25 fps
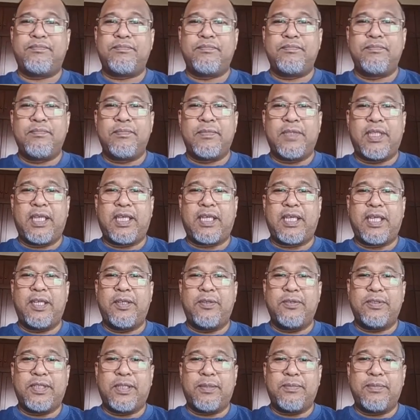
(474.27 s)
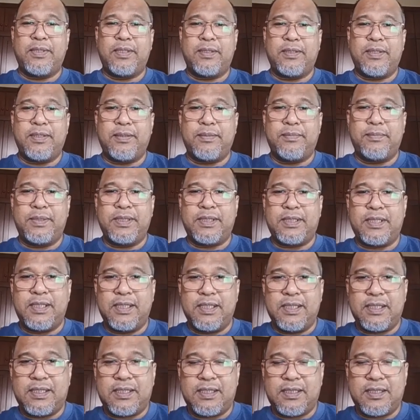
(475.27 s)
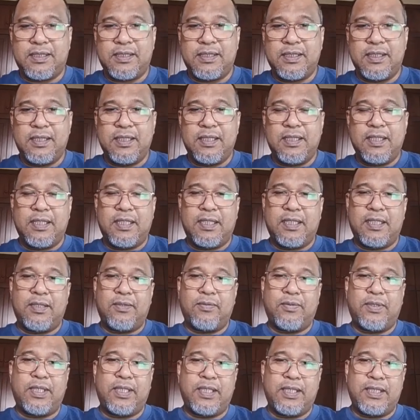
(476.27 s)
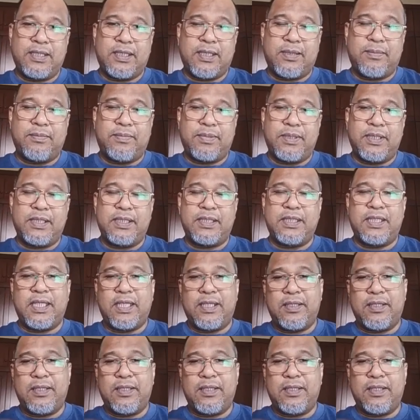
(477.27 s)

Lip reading: They can do some business. One example is that